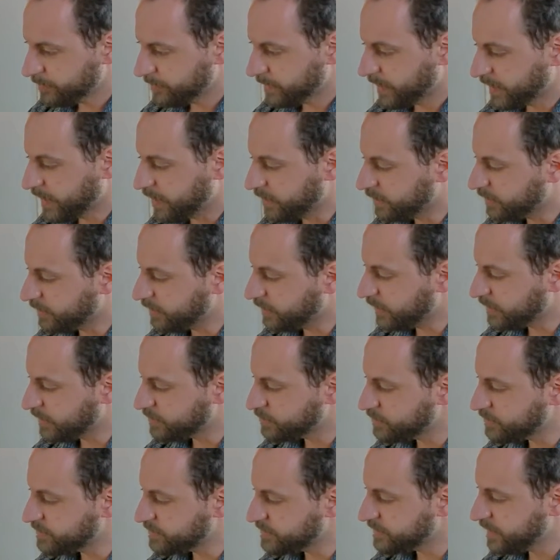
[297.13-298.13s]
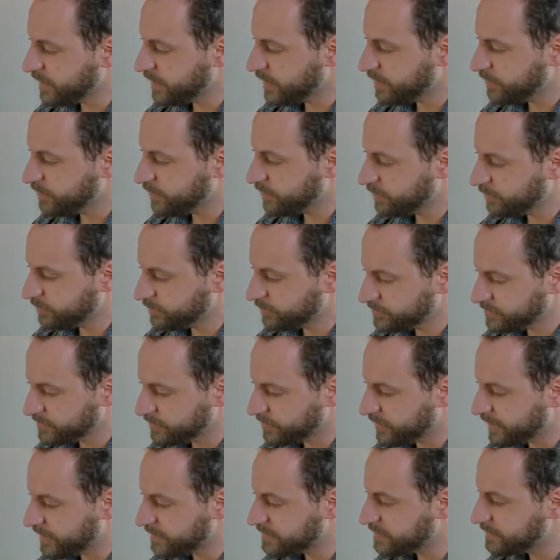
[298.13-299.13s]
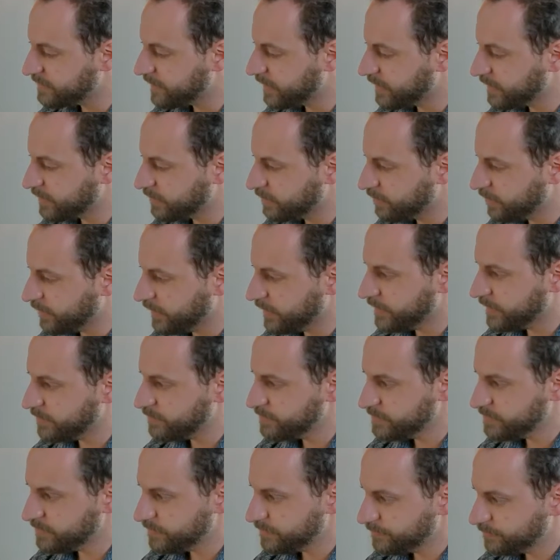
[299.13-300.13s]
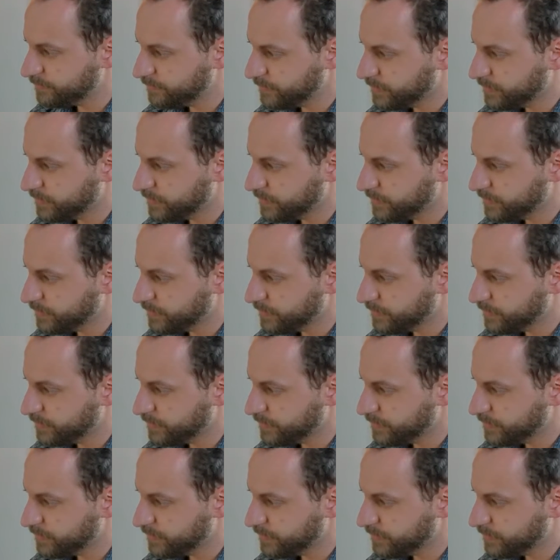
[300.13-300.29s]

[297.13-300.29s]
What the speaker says: how to connect your scanner, some nice diagrams,